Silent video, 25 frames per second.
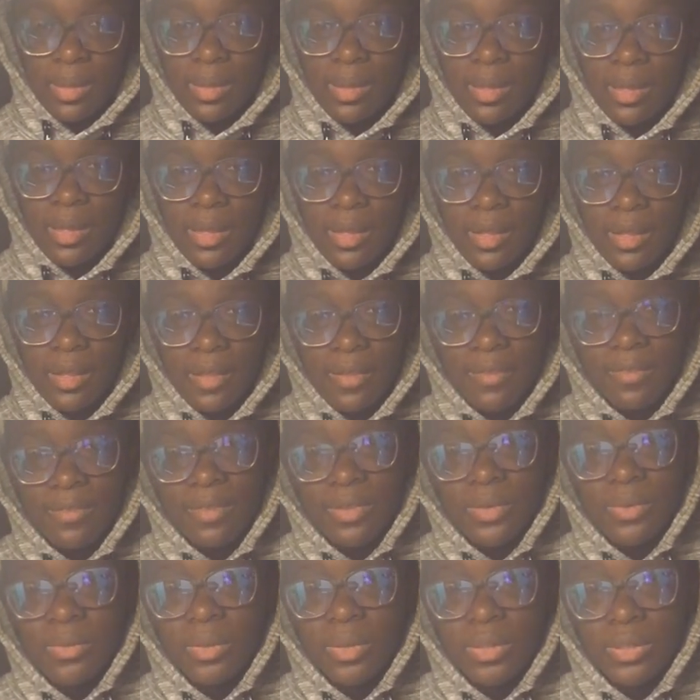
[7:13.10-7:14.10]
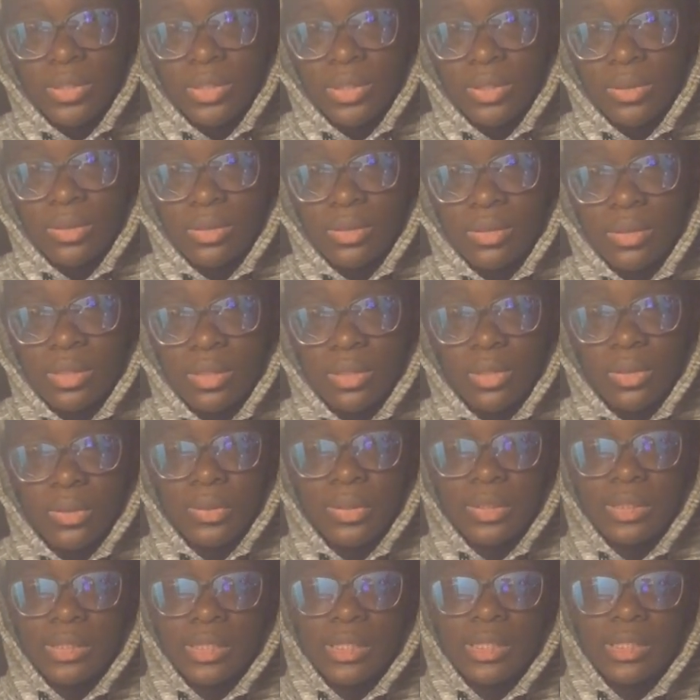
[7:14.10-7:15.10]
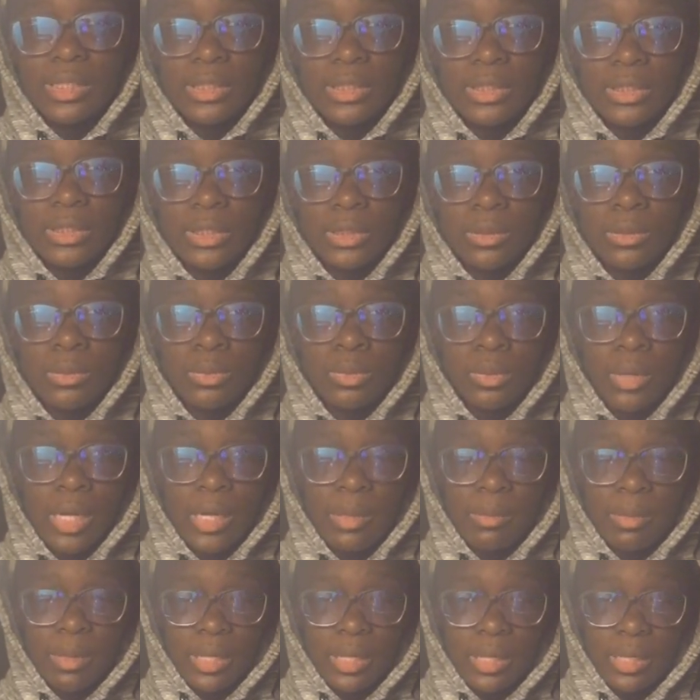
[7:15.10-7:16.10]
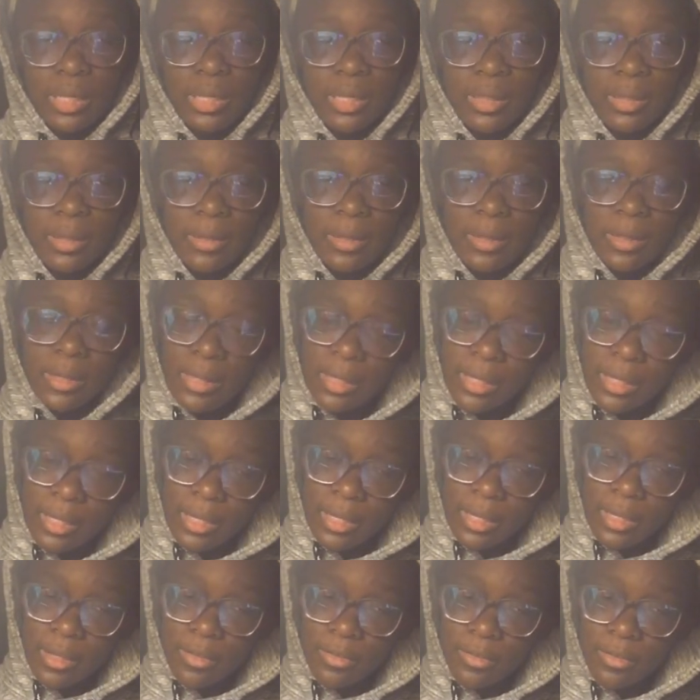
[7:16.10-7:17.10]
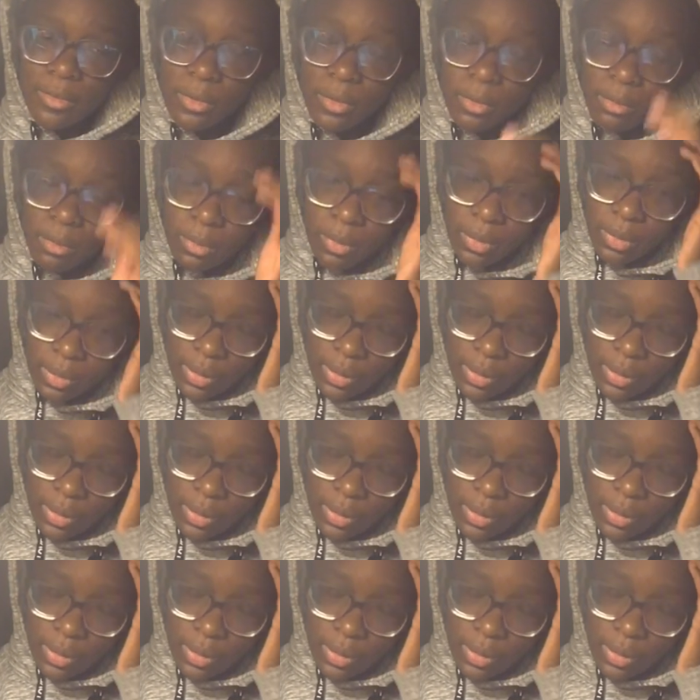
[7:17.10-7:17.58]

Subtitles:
And if you want to, you can always consider subscribing for more